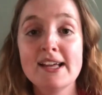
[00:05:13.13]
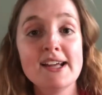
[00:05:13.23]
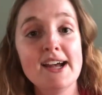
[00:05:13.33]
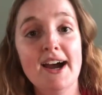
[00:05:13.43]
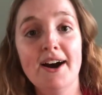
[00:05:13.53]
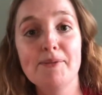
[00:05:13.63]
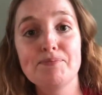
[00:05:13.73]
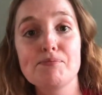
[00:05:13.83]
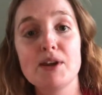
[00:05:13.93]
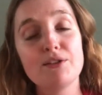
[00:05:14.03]

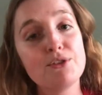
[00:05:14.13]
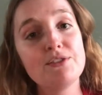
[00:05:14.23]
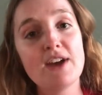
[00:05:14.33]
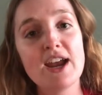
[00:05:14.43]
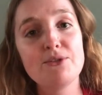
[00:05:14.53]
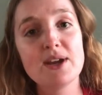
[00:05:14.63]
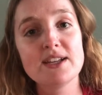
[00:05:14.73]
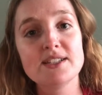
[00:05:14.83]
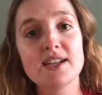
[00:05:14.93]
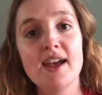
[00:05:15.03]
But if we find
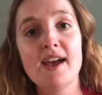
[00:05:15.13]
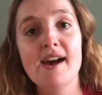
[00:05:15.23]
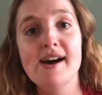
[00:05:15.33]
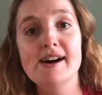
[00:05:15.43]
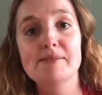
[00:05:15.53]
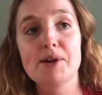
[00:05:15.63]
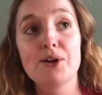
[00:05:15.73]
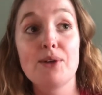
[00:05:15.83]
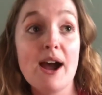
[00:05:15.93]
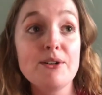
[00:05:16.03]
ways
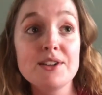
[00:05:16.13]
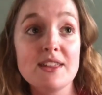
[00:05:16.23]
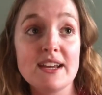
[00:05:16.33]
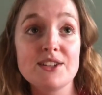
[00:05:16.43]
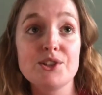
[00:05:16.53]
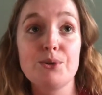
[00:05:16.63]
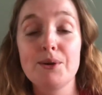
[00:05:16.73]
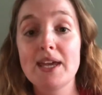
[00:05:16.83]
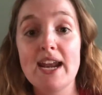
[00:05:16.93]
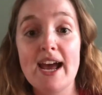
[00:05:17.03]
around things so where
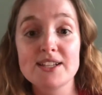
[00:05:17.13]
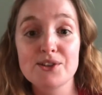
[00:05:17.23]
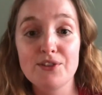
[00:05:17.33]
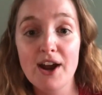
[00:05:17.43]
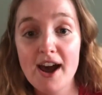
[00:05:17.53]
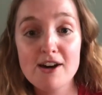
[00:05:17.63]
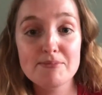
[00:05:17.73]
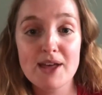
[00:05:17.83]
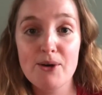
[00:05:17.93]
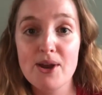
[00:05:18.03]
we can ask for
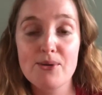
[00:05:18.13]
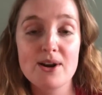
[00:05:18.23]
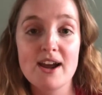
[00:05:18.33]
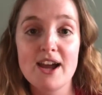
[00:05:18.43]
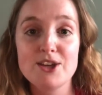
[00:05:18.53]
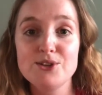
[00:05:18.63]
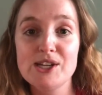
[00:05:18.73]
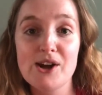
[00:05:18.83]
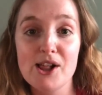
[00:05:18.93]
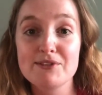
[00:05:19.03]
help, that way we're not
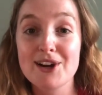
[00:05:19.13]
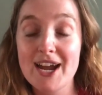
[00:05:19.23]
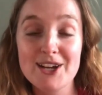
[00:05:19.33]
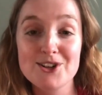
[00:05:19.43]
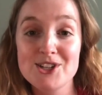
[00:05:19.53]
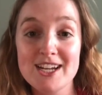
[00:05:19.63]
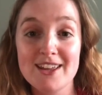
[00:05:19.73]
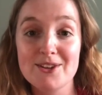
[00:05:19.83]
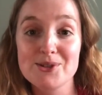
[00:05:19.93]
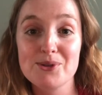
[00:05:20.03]
using all of our energy
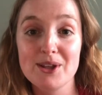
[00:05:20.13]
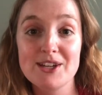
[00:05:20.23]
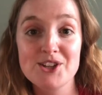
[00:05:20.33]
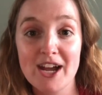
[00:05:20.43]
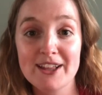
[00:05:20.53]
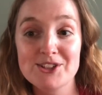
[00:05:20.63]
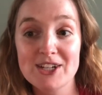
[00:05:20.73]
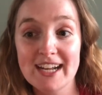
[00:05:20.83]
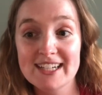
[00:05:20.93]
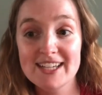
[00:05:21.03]
on those really
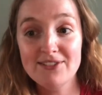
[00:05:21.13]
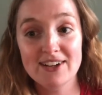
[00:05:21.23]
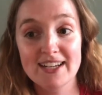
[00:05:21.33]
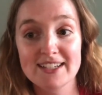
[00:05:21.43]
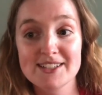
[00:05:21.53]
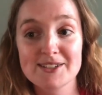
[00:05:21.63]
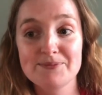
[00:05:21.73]
challenging activities.